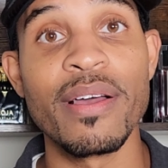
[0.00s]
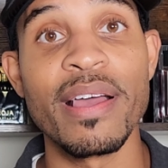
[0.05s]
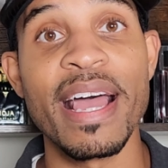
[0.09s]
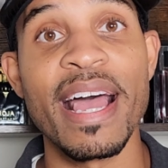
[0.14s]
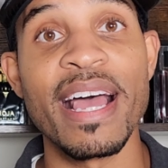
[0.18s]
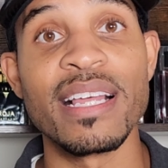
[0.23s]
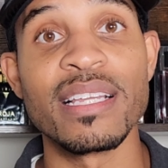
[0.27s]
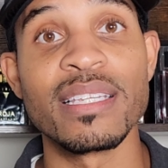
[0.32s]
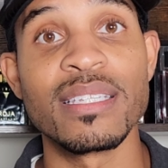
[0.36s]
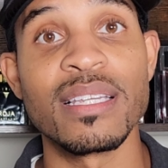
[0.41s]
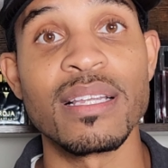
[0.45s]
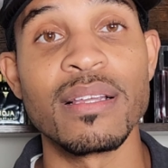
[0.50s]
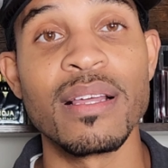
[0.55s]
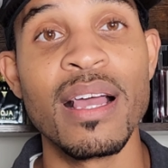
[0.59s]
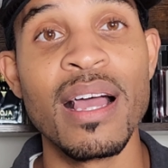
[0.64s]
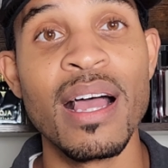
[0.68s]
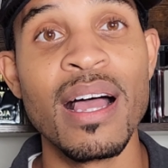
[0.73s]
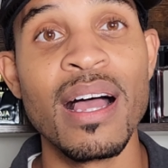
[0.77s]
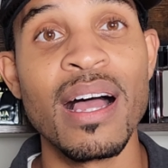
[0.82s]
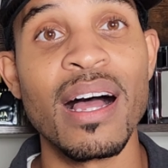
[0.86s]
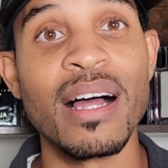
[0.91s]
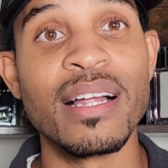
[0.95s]
It has
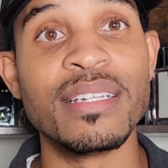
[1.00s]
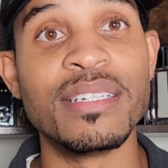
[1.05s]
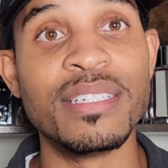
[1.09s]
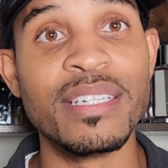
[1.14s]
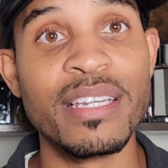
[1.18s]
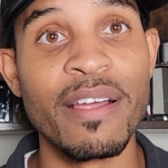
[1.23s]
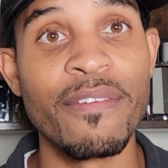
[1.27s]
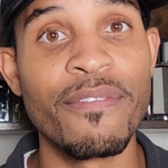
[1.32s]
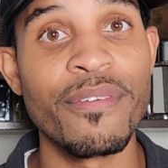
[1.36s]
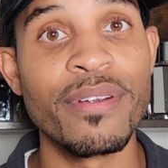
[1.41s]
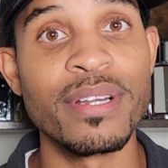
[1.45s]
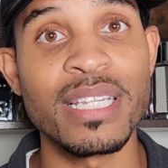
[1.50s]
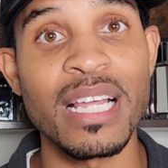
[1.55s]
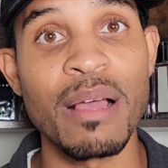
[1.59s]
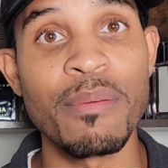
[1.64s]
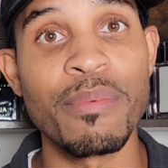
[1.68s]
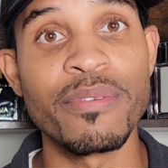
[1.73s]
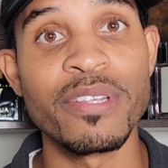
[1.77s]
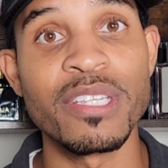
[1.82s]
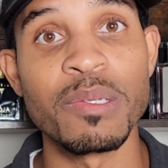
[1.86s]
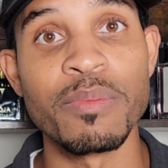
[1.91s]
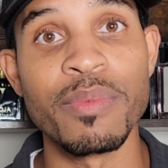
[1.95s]
a different type
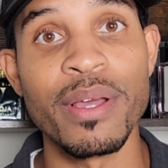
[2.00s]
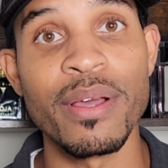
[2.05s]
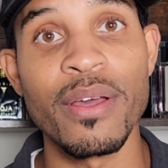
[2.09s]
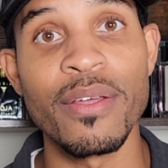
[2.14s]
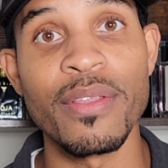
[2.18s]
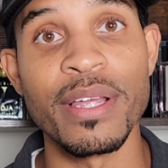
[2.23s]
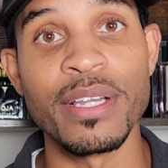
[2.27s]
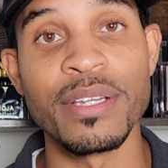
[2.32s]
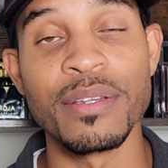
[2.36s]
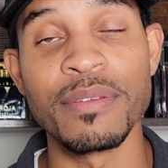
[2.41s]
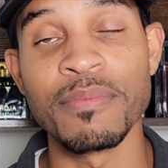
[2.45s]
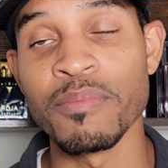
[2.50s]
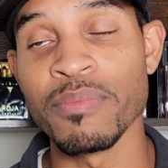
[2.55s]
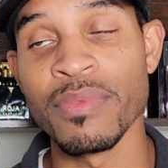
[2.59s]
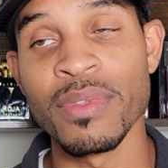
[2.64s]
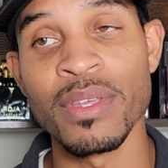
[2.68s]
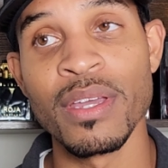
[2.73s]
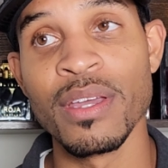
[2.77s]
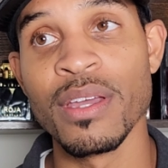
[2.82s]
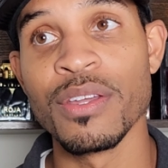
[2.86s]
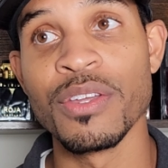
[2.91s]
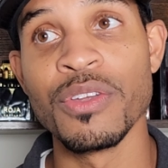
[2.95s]
of smell that
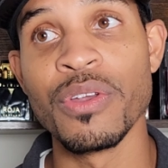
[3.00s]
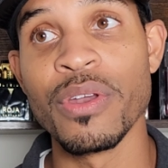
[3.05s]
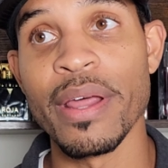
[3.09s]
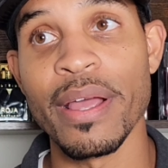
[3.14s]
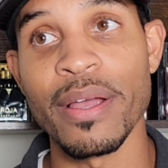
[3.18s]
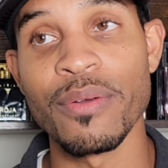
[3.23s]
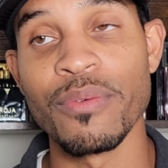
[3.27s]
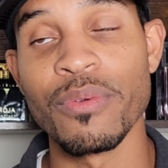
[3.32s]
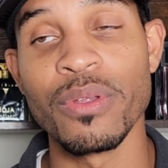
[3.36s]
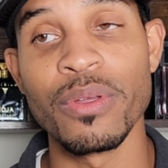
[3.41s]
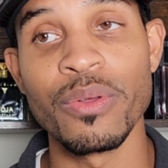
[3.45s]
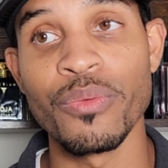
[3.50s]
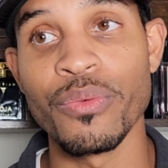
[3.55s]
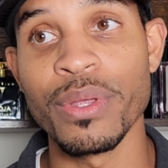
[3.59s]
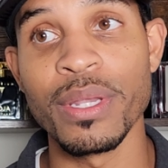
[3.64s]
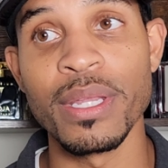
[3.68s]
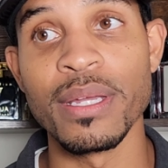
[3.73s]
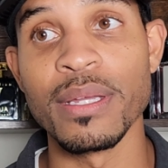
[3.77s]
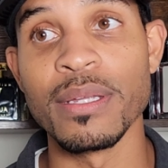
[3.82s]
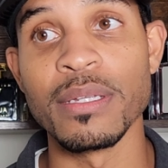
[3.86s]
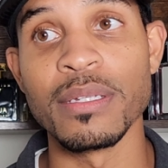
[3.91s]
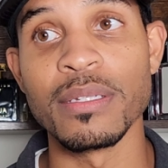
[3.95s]
you're not going to
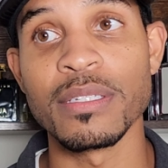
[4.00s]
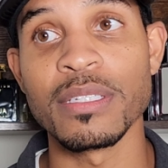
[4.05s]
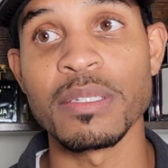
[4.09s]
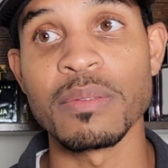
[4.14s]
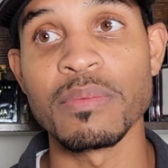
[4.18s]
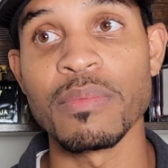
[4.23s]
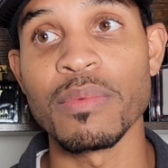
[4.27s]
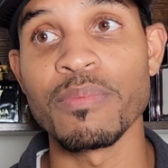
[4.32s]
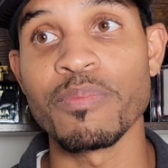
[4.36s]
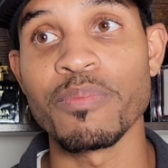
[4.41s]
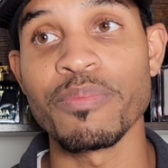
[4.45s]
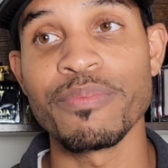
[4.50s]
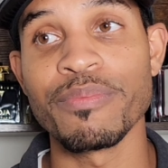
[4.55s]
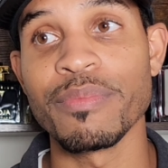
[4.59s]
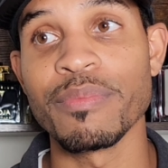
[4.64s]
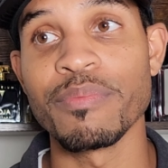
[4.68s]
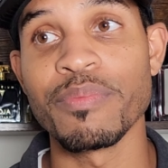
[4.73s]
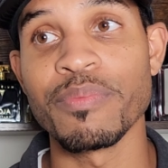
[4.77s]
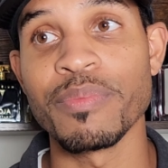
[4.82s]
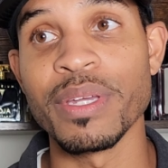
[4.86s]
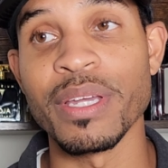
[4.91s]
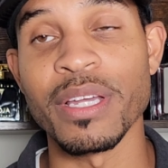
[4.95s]
really
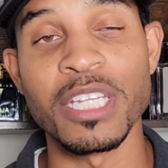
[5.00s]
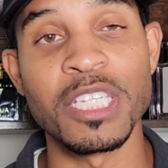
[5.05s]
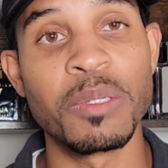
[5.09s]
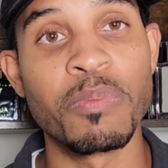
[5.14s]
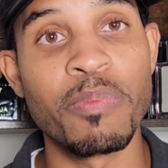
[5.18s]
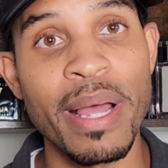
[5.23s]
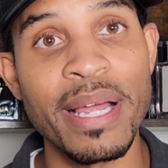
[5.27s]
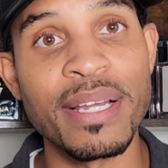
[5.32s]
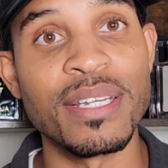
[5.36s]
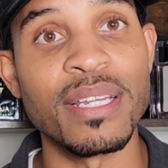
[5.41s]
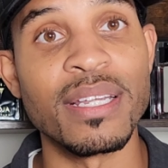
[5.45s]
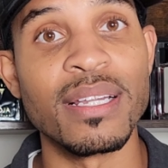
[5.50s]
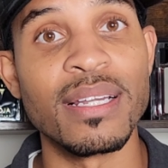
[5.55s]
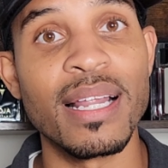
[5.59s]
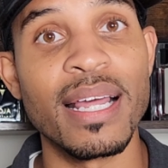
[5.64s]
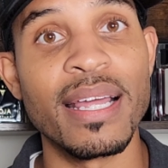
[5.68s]
be expecting.